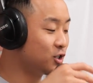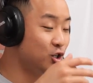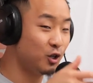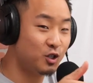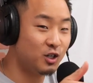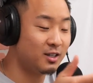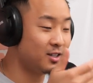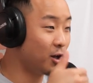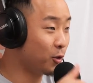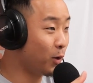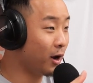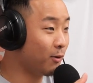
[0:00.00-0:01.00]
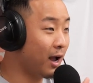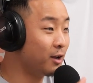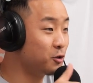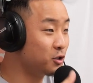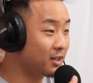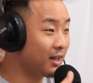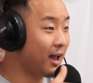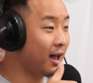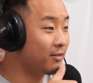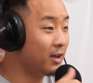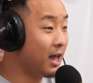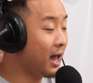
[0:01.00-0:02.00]
usually it's the other way around. Usually they
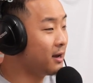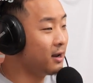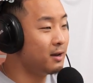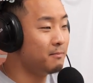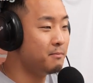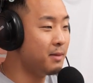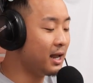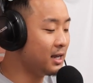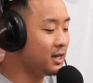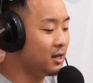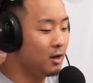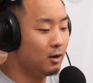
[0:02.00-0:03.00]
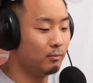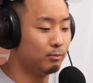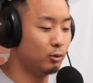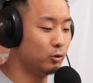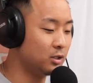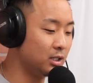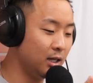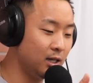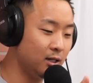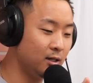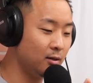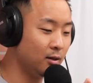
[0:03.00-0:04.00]
have, and in many Bruce
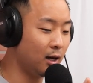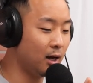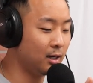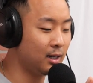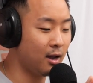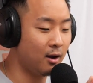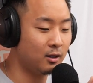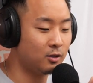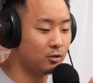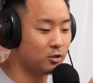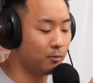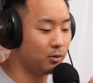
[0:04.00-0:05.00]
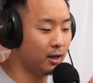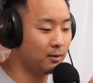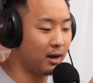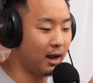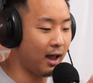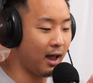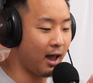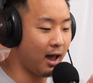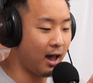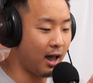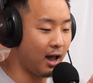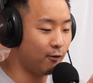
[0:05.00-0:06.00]
Lee uh, characters are played by ha
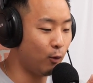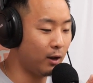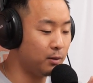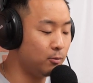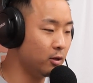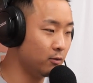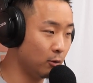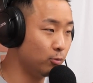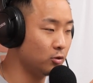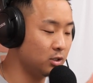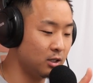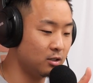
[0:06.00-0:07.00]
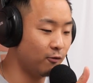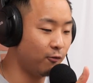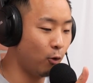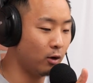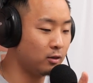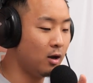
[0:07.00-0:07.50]
half white people, even though Bruce Lee is a fourth.